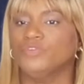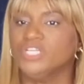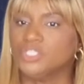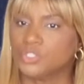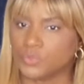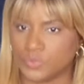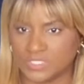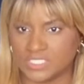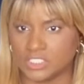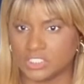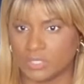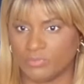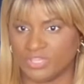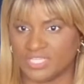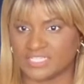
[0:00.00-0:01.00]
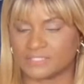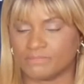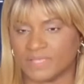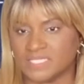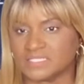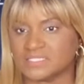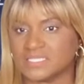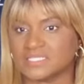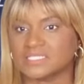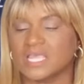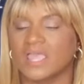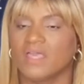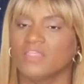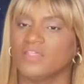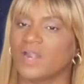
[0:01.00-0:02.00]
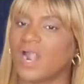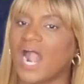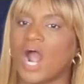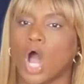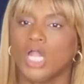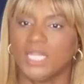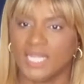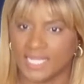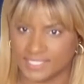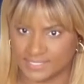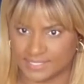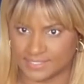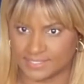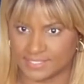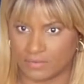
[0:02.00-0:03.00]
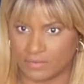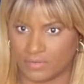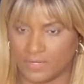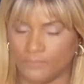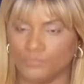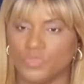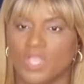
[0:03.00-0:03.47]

reducing some of the expenses that are unnecessary.